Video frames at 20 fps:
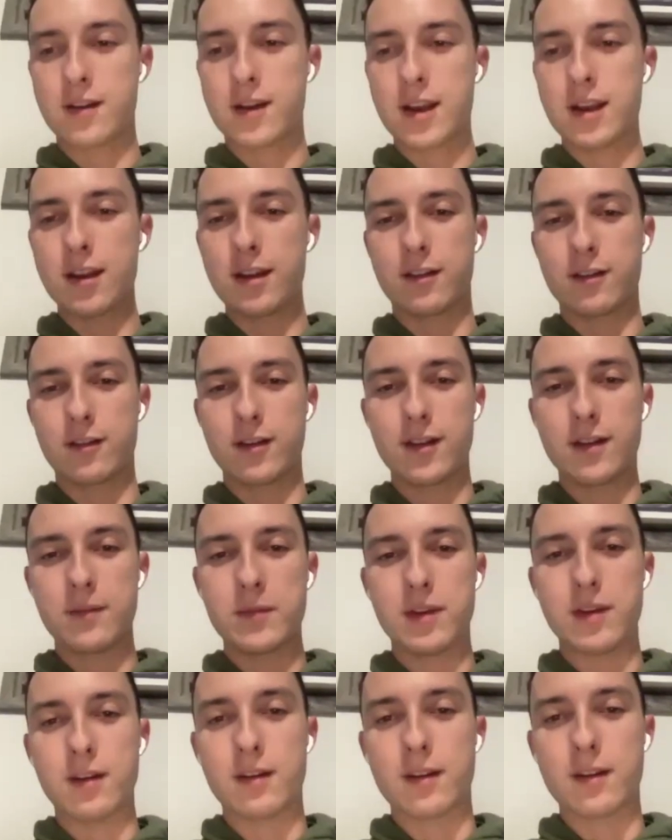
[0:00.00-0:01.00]
I agree.
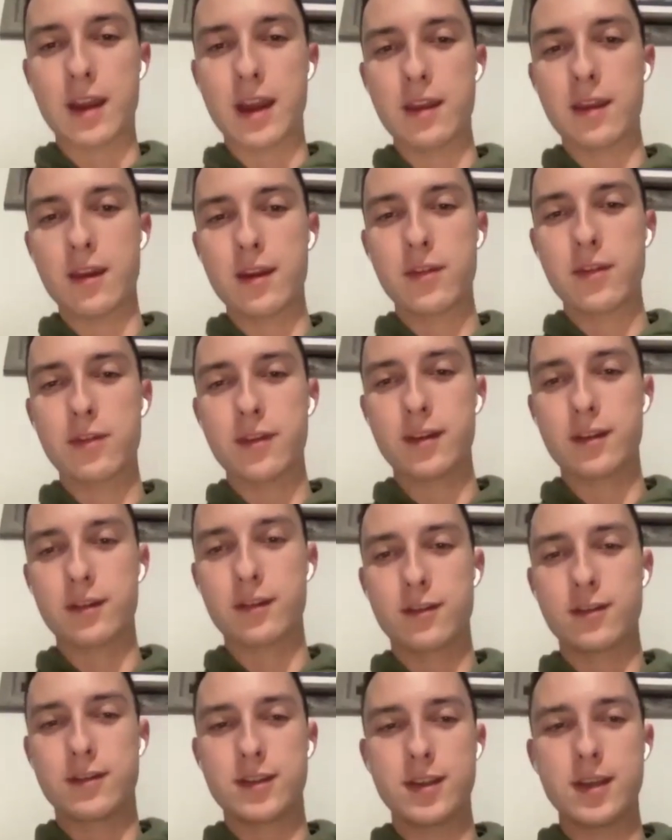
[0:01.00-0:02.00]
I think
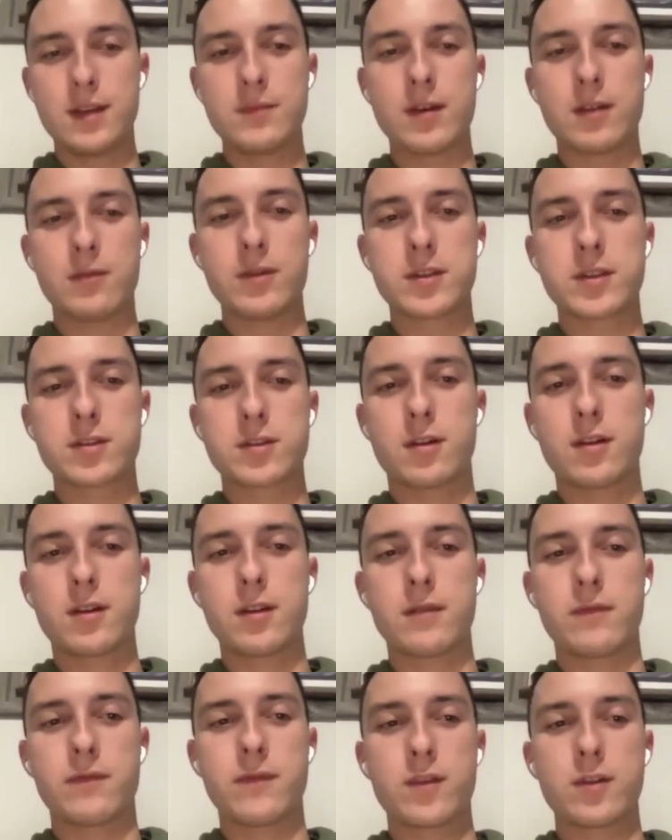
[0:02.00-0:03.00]
the team that we saw
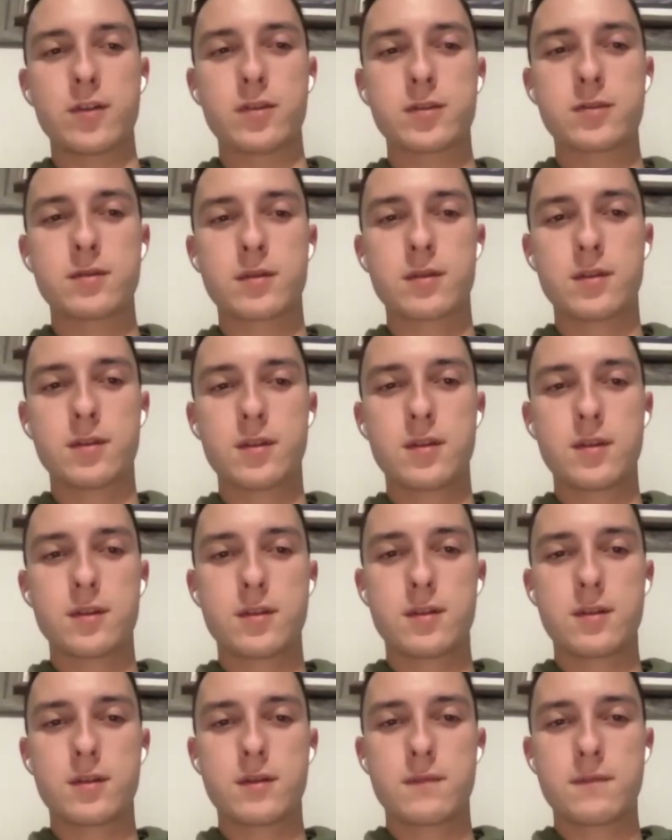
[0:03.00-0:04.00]
in the first,
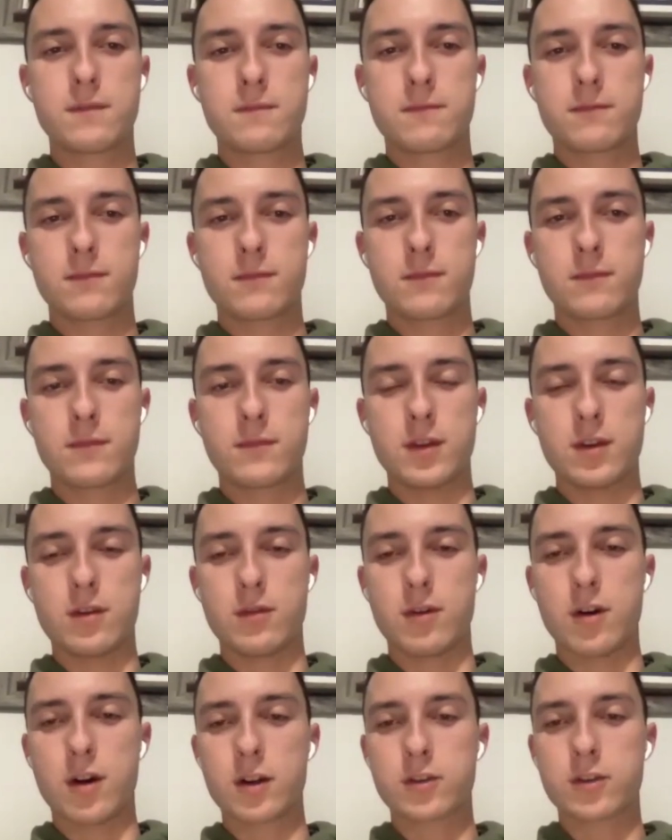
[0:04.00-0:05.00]

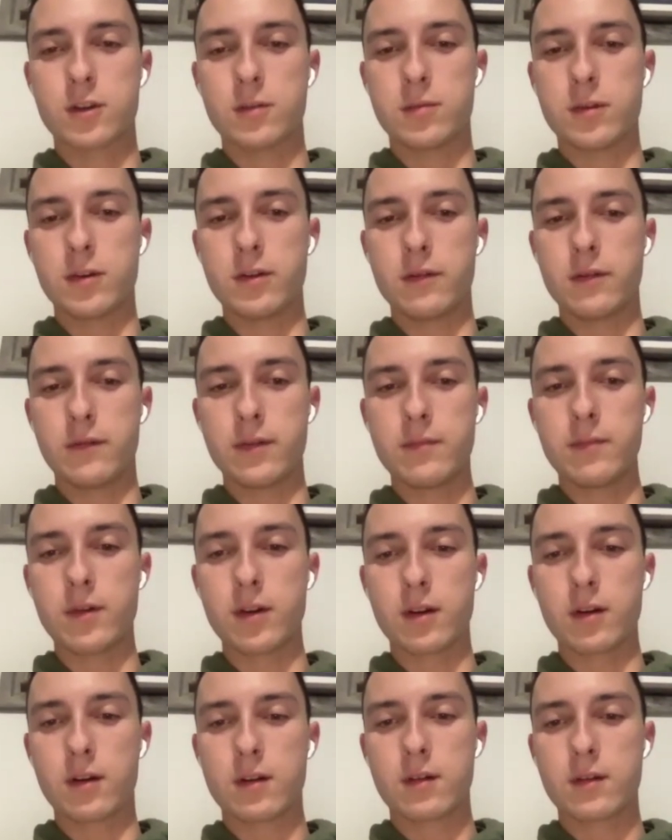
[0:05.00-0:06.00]
October,
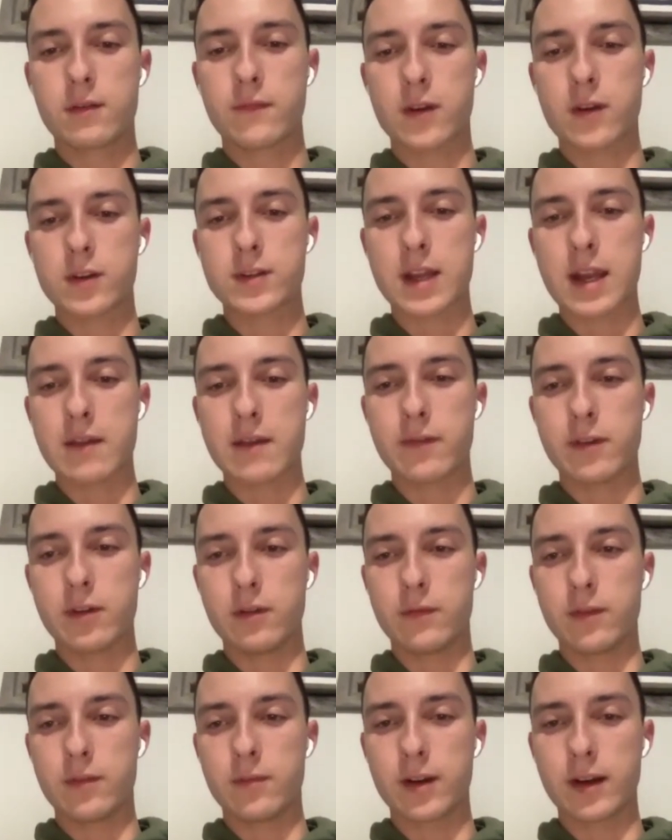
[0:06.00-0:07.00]
November, first half of
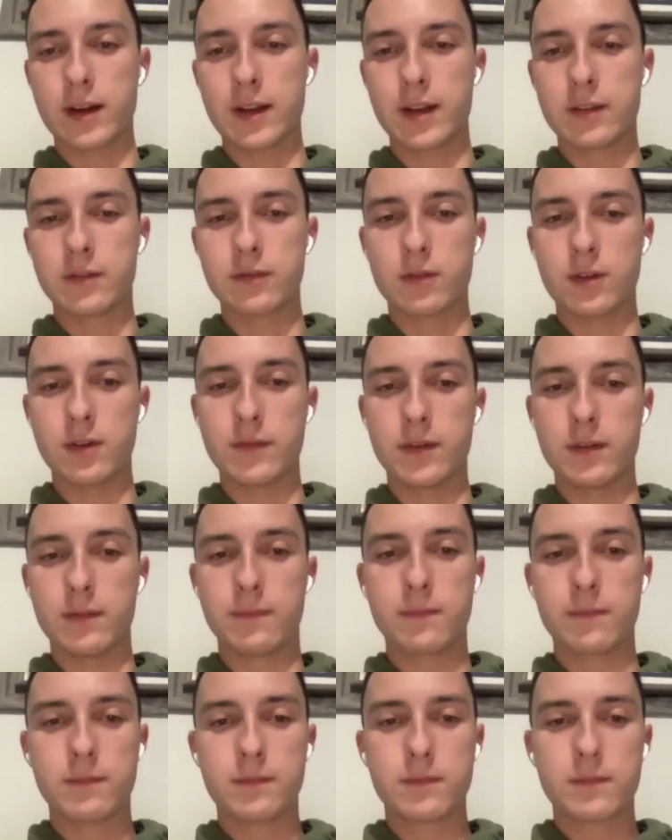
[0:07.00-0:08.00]
November, I guess, or even,
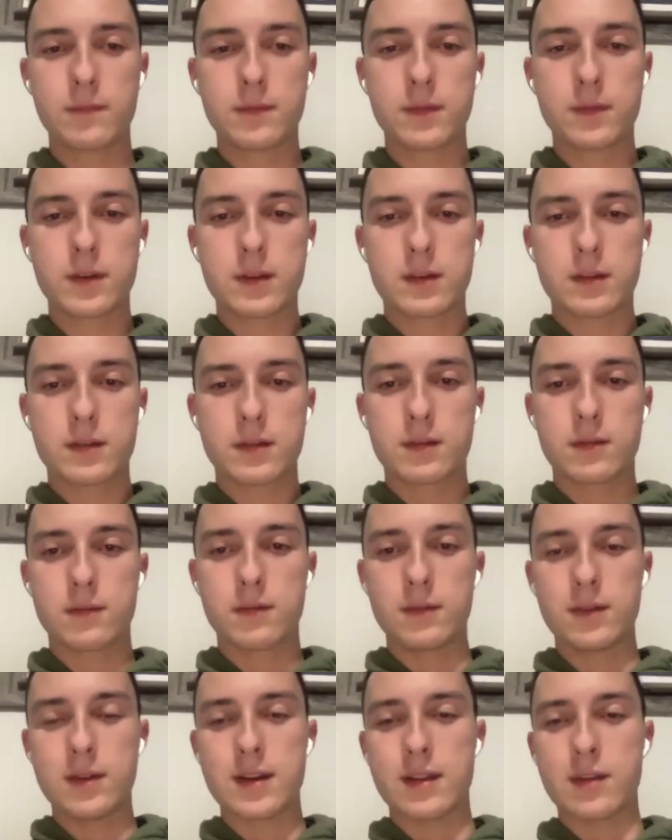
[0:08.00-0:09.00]

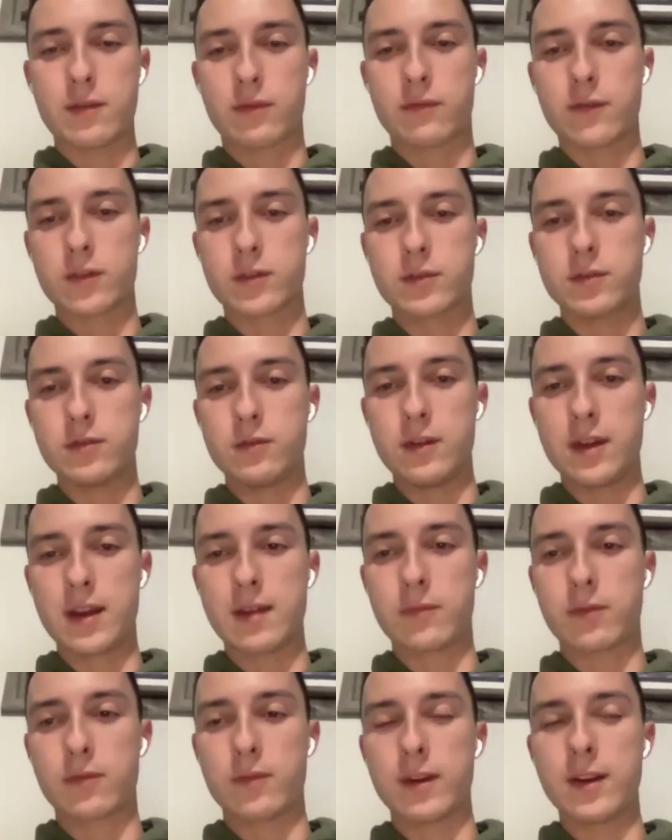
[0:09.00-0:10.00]
those first
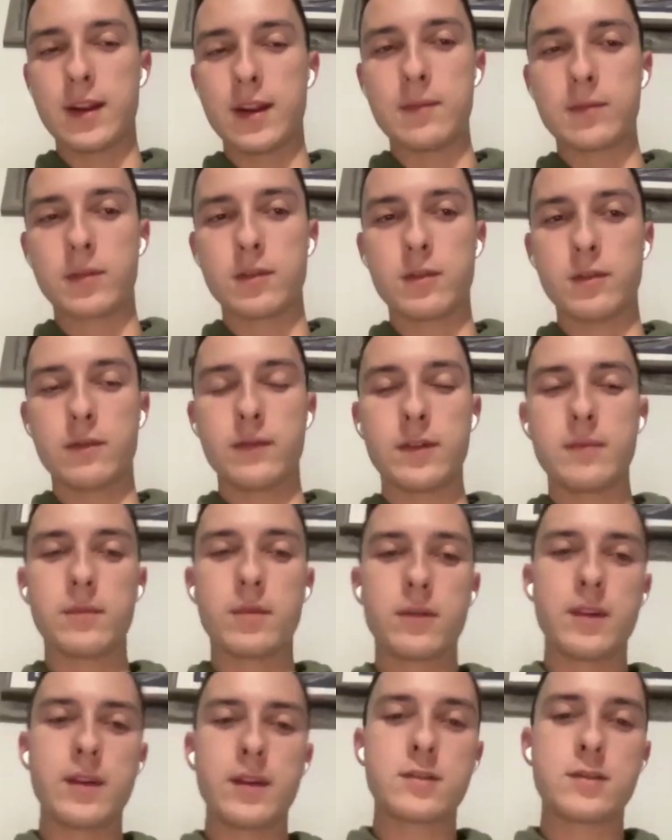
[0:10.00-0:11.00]
3 games in
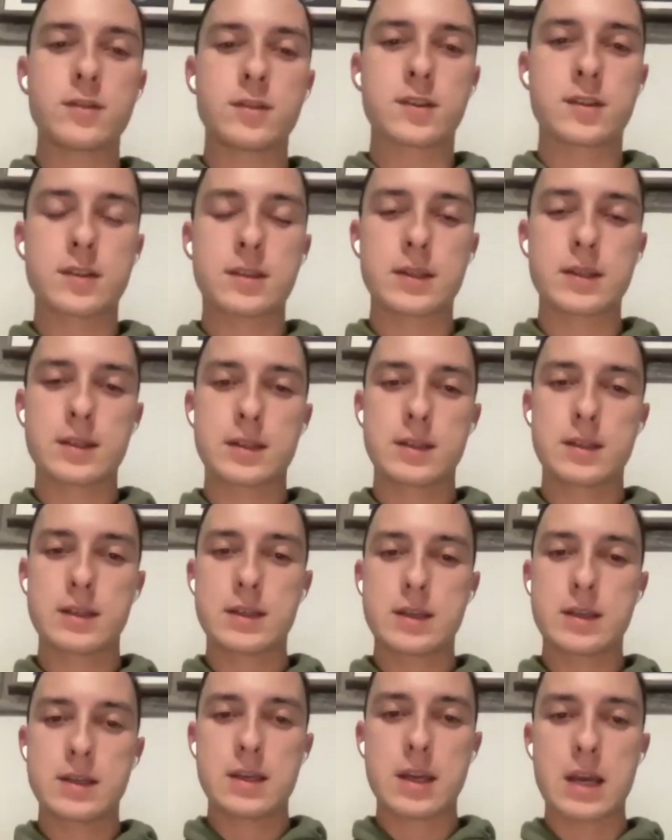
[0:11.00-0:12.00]
November, I
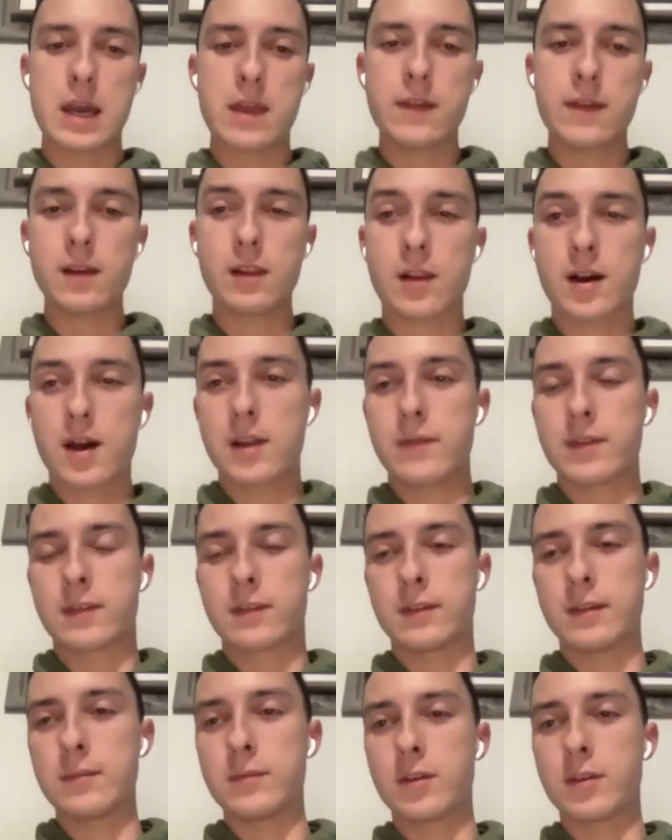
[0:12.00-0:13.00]
think a lot of it
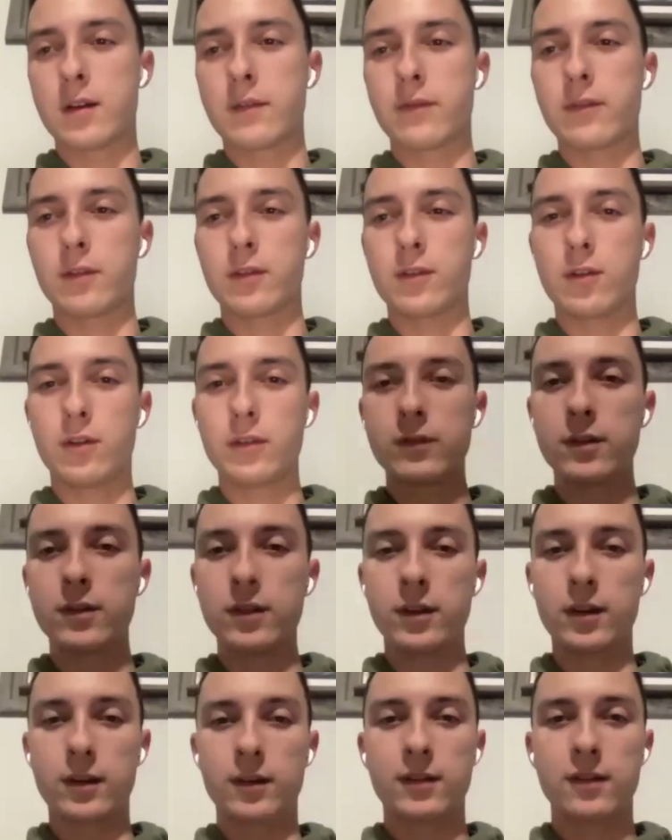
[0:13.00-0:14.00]
stemmed off their
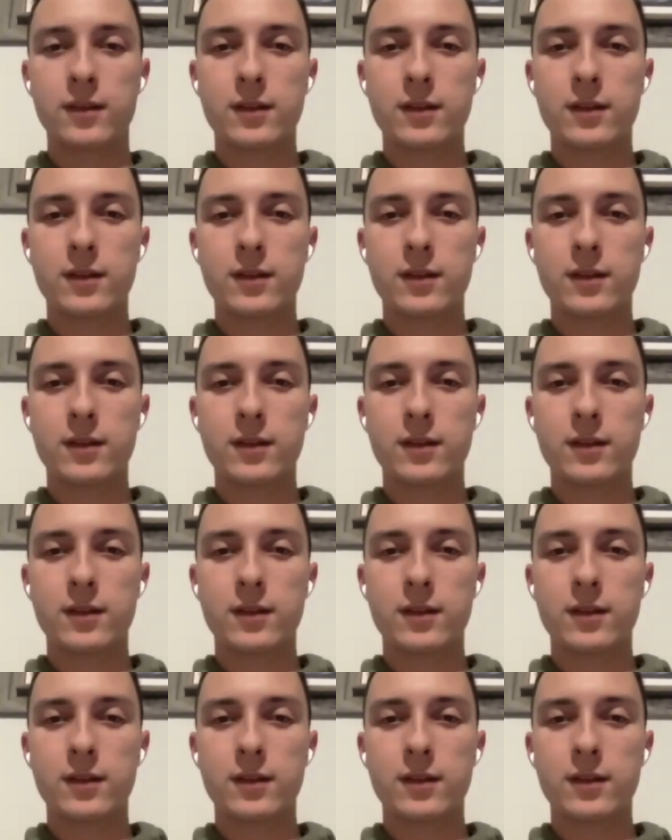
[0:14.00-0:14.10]
goaltending.